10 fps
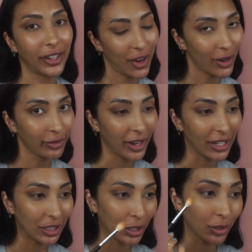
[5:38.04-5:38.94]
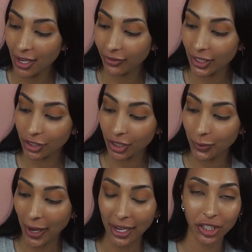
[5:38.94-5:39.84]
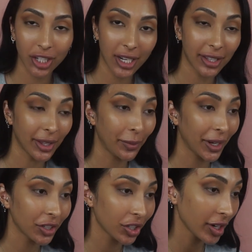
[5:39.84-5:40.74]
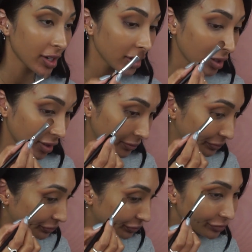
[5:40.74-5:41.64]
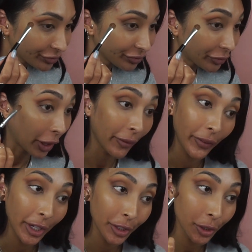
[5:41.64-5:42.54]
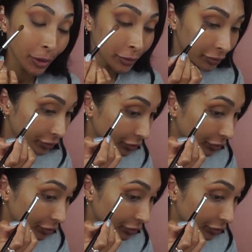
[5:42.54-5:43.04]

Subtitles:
on Facetune. If this looks patchy in the pictures, Facetune.